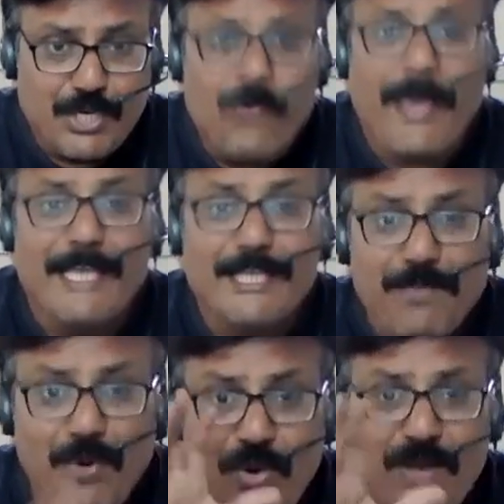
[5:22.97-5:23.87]
to
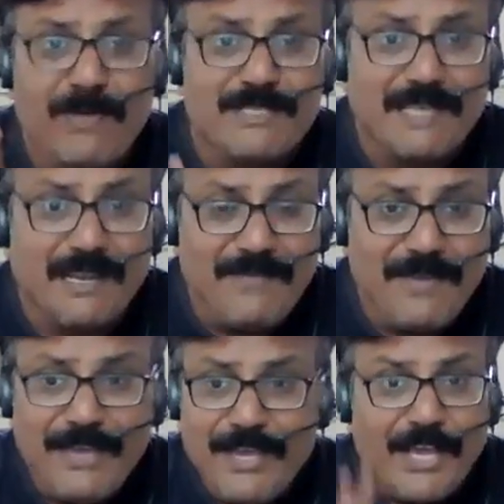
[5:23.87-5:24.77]
explore yourself
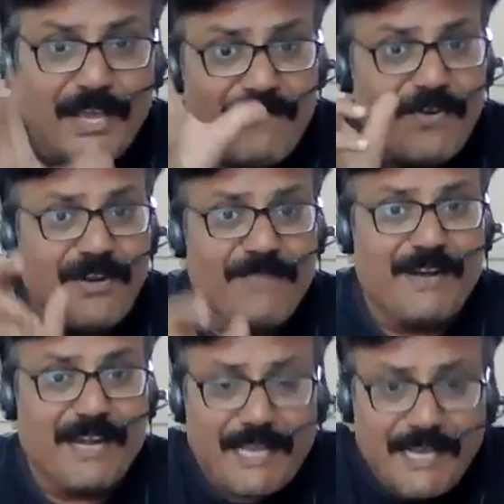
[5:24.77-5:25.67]
in front of
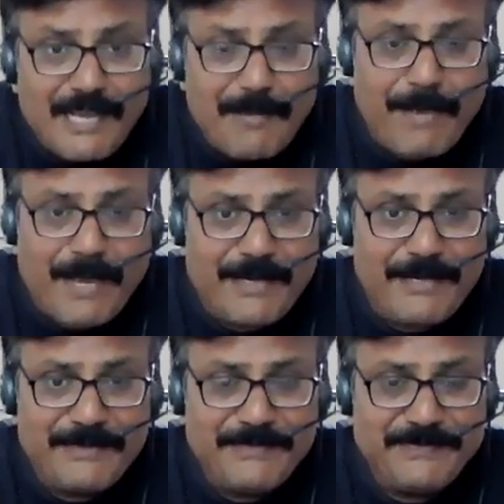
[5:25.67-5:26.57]
a technical panel.